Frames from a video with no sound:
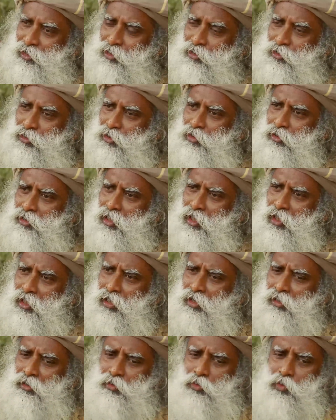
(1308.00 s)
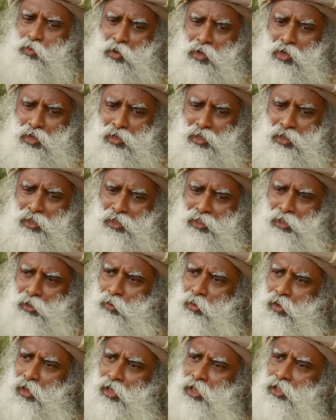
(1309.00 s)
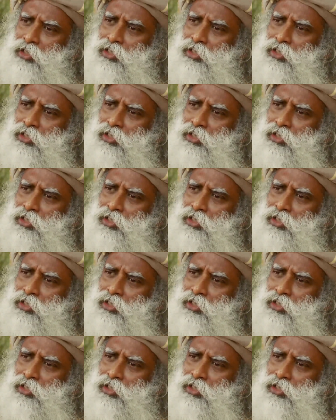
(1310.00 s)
So there, to work in the world,